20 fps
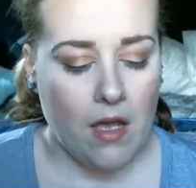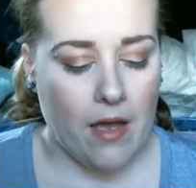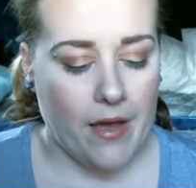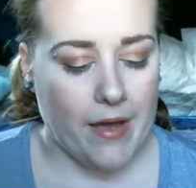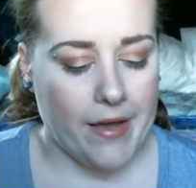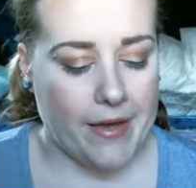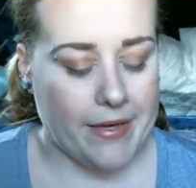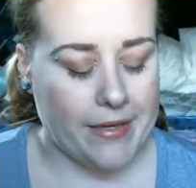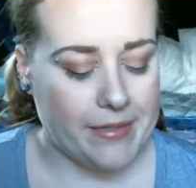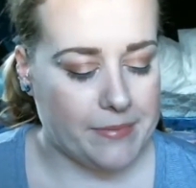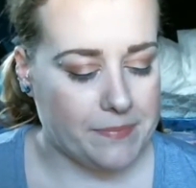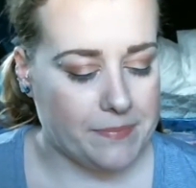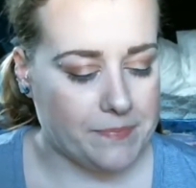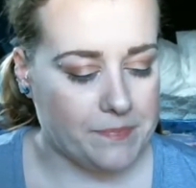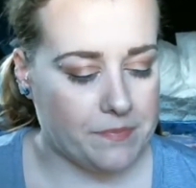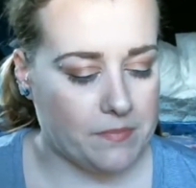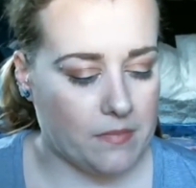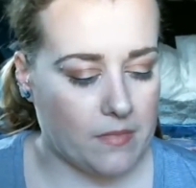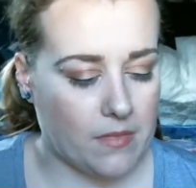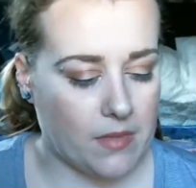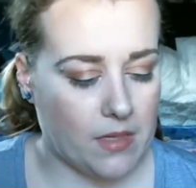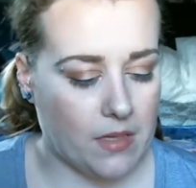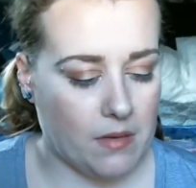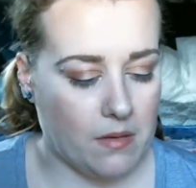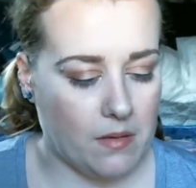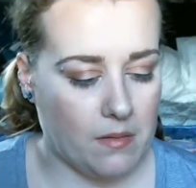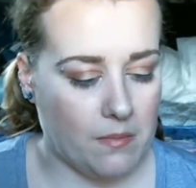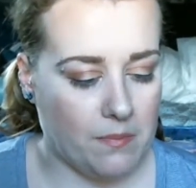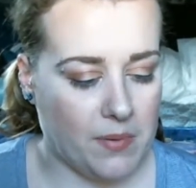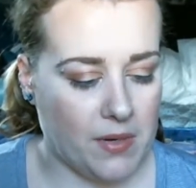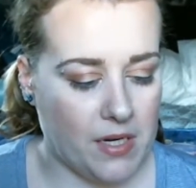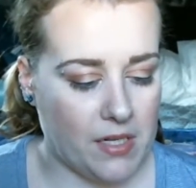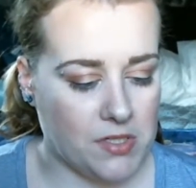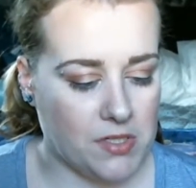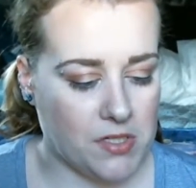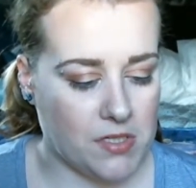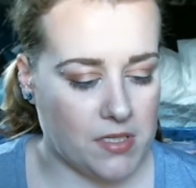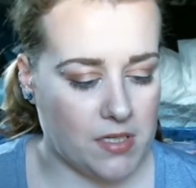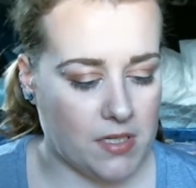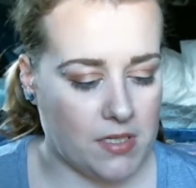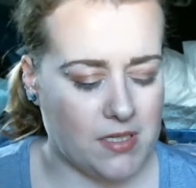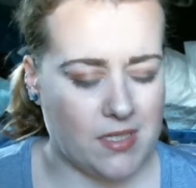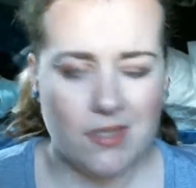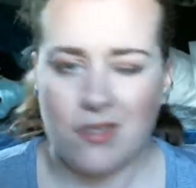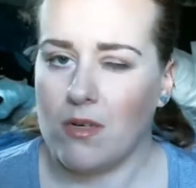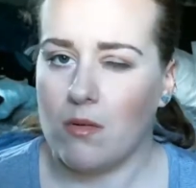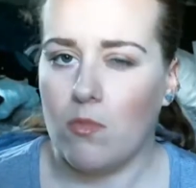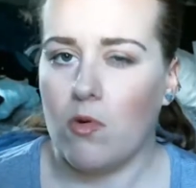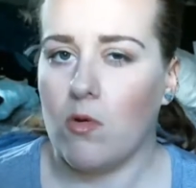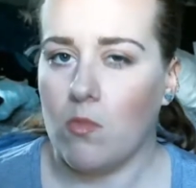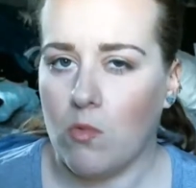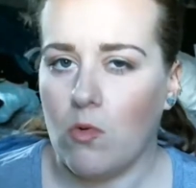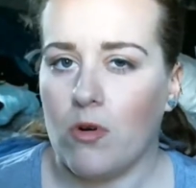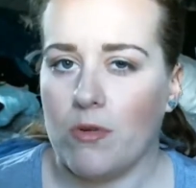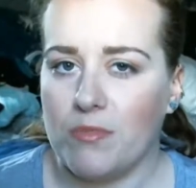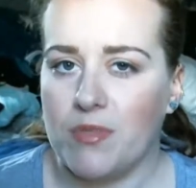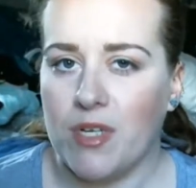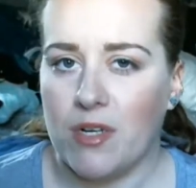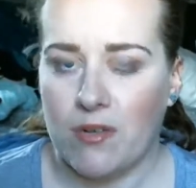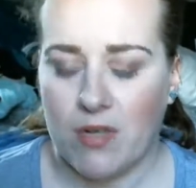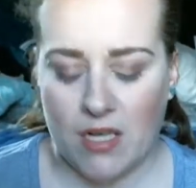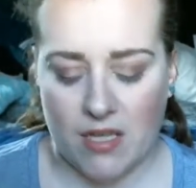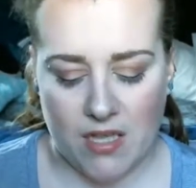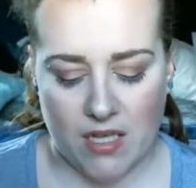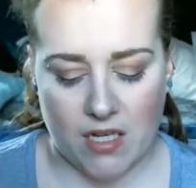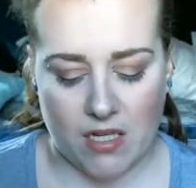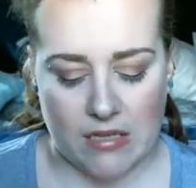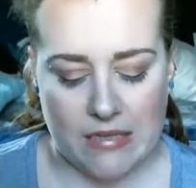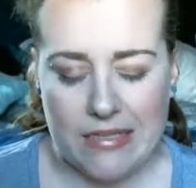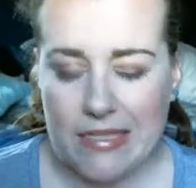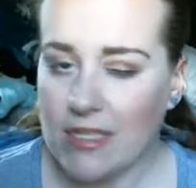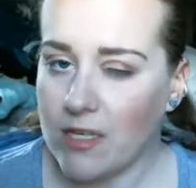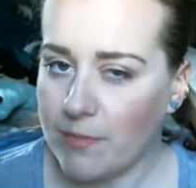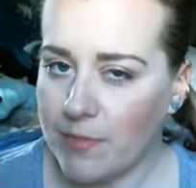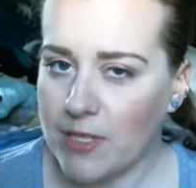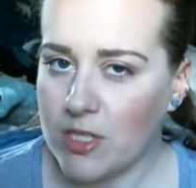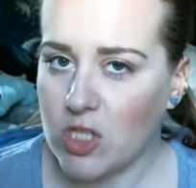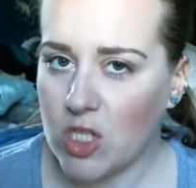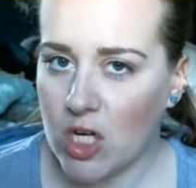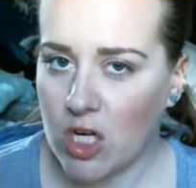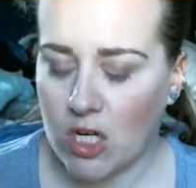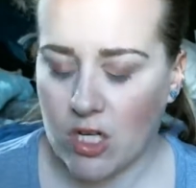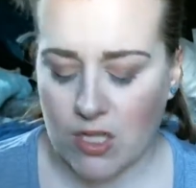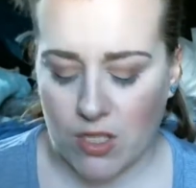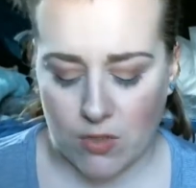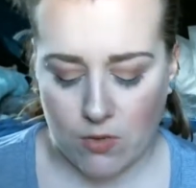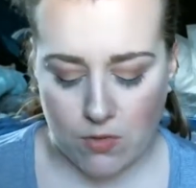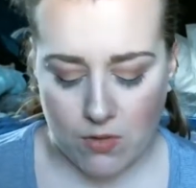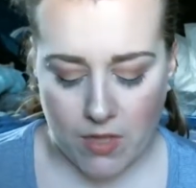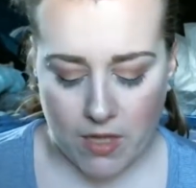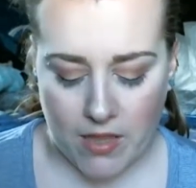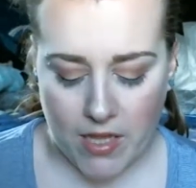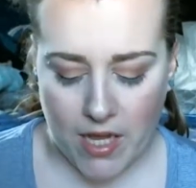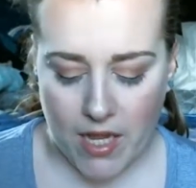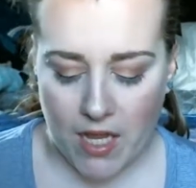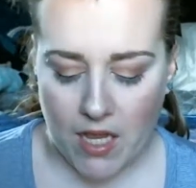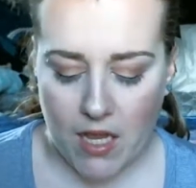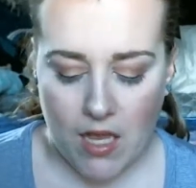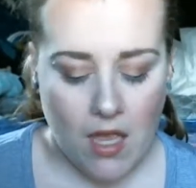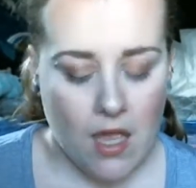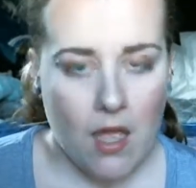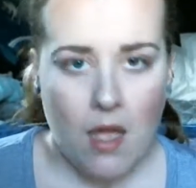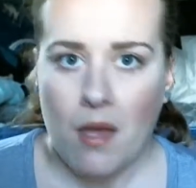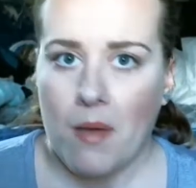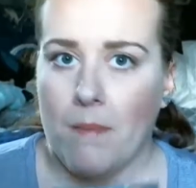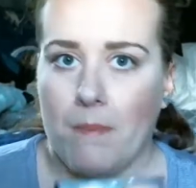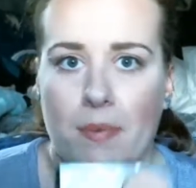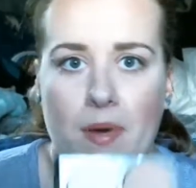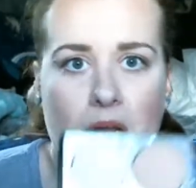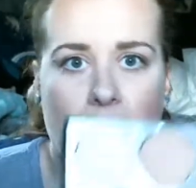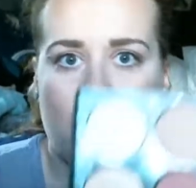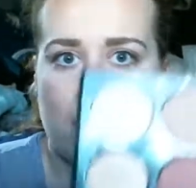But it's a little more warm tone, I think, a little bit darker than Hula Light. But I'll